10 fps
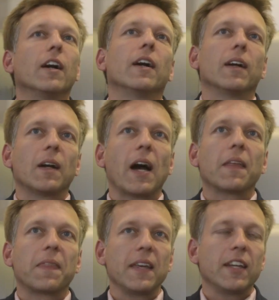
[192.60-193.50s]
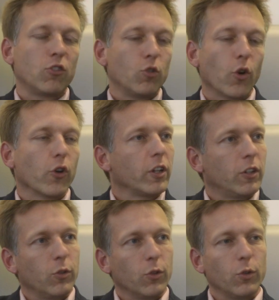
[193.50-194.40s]
I think it's too early
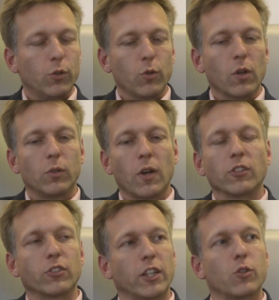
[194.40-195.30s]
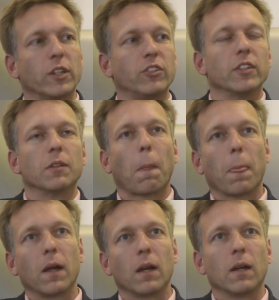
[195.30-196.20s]
to answer that question.
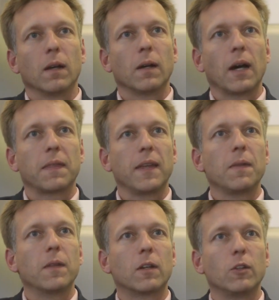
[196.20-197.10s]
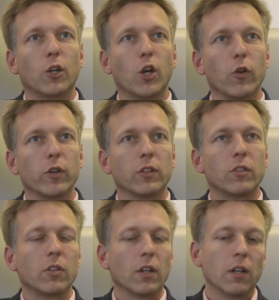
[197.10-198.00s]
I think that the current,
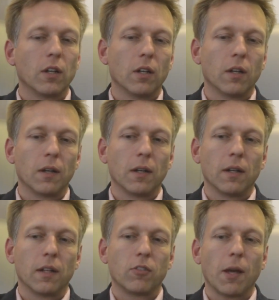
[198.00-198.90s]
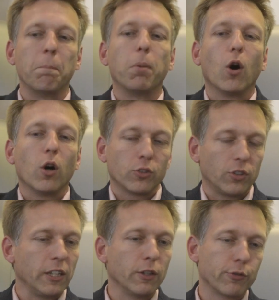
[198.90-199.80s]
let's say,
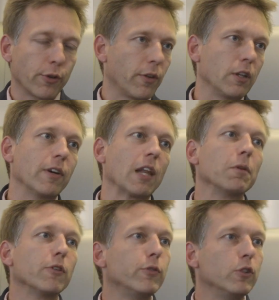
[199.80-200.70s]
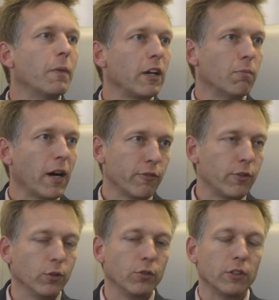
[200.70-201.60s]
pause in the further development of food-based
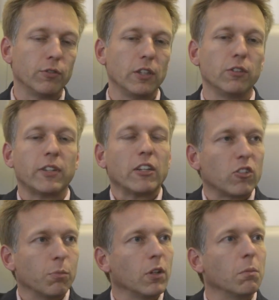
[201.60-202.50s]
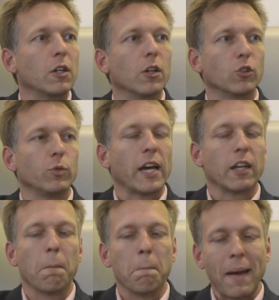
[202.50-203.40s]
biofuels is sensible, because we
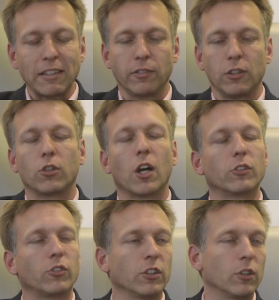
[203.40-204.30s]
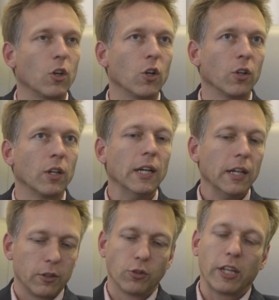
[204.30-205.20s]
had a massive discussion on
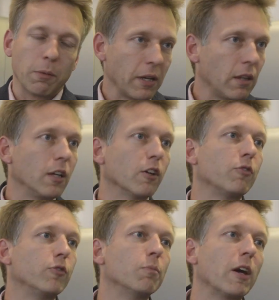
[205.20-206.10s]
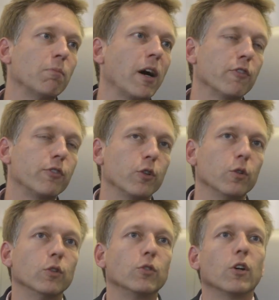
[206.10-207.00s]
the sustainability of food-based
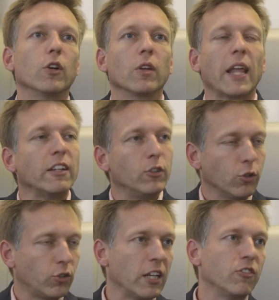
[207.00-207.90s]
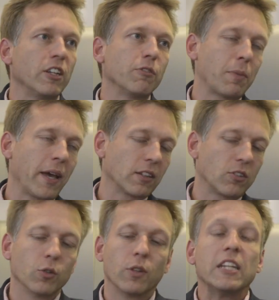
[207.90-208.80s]
biofuels, on land use change
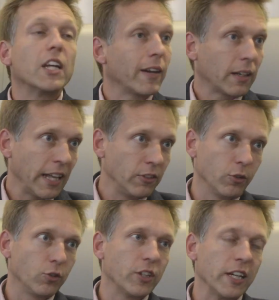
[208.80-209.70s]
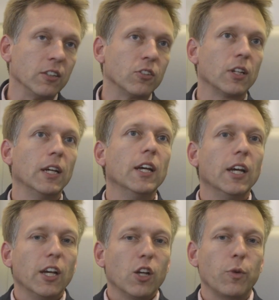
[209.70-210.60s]
impacts, on indirect land use change,
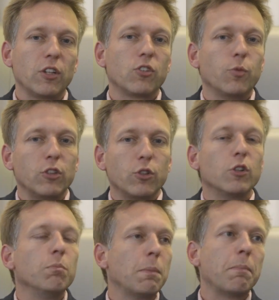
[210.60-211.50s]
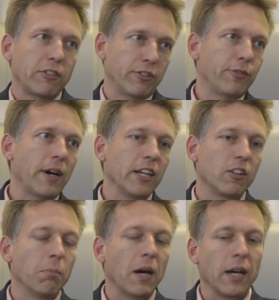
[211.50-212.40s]
which couldn't be
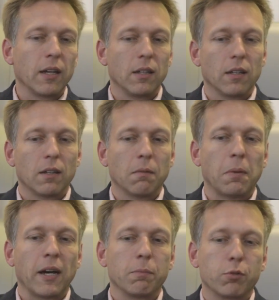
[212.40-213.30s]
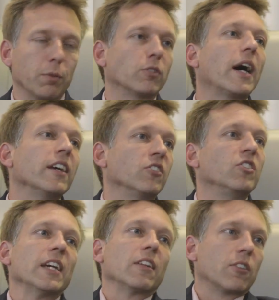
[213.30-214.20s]
pacified by proper
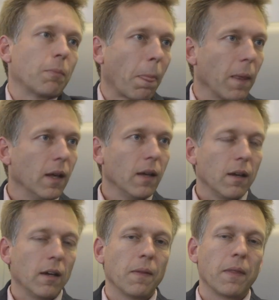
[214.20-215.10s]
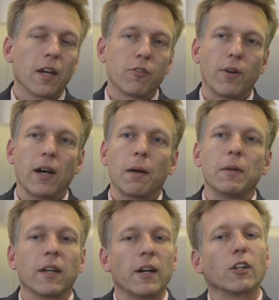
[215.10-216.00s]
science yet. And therefore, I
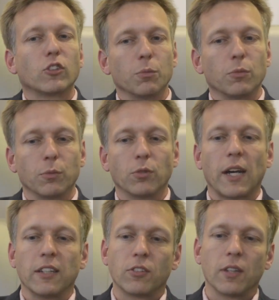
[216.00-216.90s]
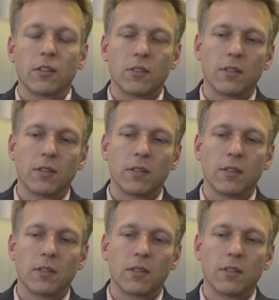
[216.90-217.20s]
mean, there are some signs that